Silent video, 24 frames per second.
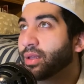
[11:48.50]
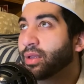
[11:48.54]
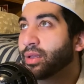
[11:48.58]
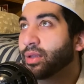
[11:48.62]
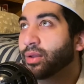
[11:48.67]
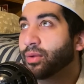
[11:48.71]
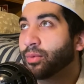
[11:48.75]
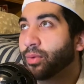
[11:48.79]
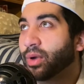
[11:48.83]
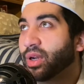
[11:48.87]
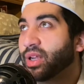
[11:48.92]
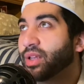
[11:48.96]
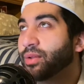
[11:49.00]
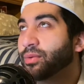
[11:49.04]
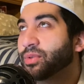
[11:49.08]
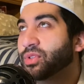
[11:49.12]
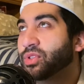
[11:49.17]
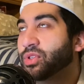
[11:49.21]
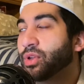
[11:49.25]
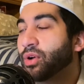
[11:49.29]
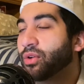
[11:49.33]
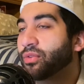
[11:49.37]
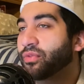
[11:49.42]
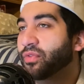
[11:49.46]
what he was
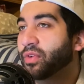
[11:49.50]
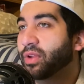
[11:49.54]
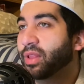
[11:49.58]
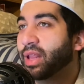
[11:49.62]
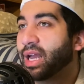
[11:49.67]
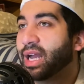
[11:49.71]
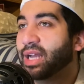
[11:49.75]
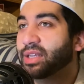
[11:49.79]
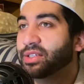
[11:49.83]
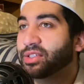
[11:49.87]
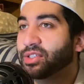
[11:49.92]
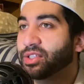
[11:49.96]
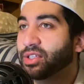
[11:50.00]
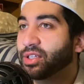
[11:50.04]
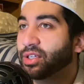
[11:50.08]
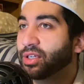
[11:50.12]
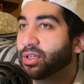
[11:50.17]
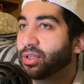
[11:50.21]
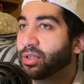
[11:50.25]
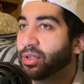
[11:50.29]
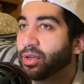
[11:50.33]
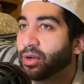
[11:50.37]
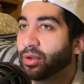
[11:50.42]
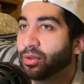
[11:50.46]
known for last year.
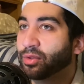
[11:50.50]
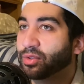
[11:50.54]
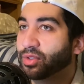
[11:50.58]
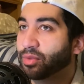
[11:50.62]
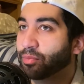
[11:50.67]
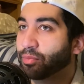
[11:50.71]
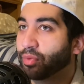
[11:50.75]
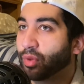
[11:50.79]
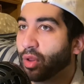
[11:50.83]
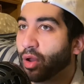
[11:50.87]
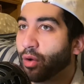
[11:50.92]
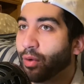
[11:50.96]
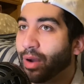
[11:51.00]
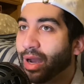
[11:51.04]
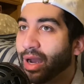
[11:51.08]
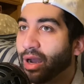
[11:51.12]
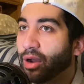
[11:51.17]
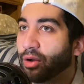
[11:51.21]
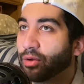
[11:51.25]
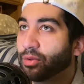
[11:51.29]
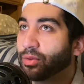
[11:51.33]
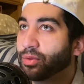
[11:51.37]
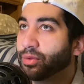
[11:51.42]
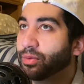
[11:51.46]
There's a
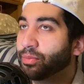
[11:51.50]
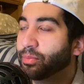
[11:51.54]
blowout.